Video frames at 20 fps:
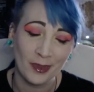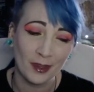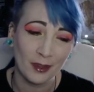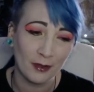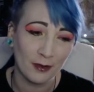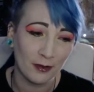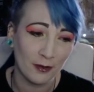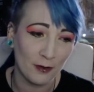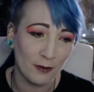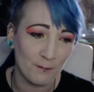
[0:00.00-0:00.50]

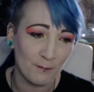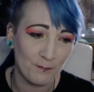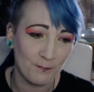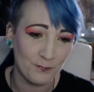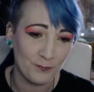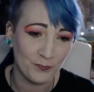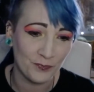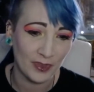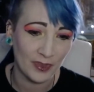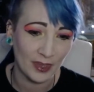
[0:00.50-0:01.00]

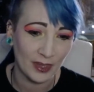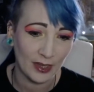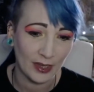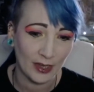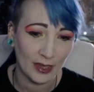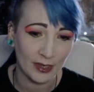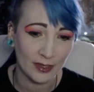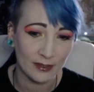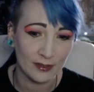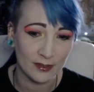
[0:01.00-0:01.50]
um,
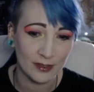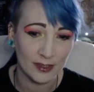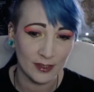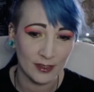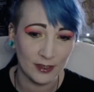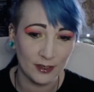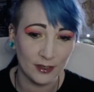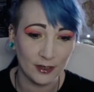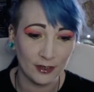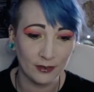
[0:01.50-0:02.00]
and,
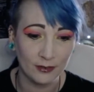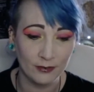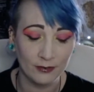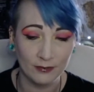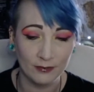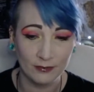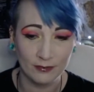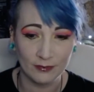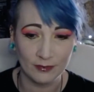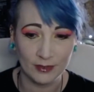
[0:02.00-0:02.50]
you know,
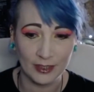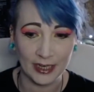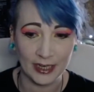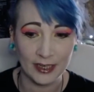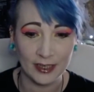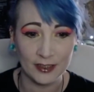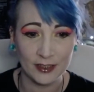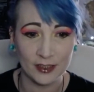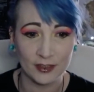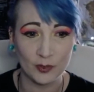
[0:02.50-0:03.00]

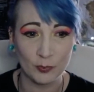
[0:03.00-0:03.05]
getting to the